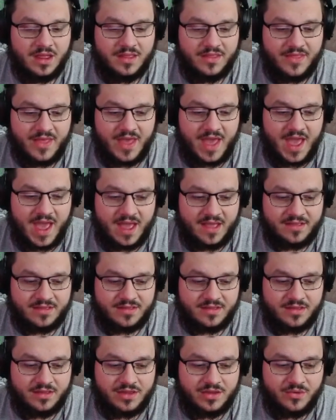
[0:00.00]
that
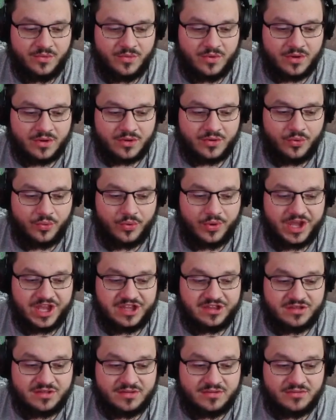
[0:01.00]
you are
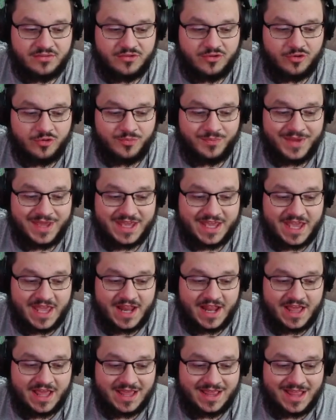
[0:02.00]
going to be
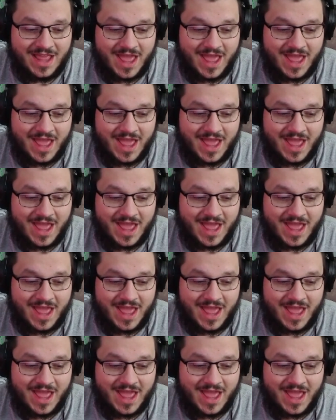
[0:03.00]
getting